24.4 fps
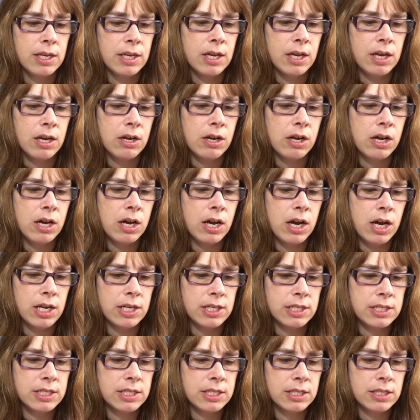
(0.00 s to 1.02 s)
uh,
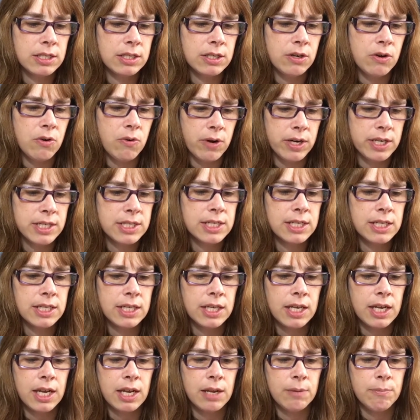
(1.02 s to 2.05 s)
hunting, haunting
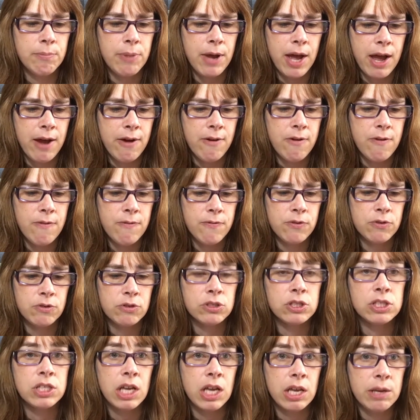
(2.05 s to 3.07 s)
and powerful
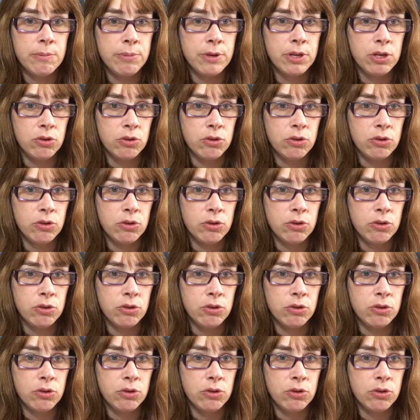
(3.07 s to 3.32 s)
debut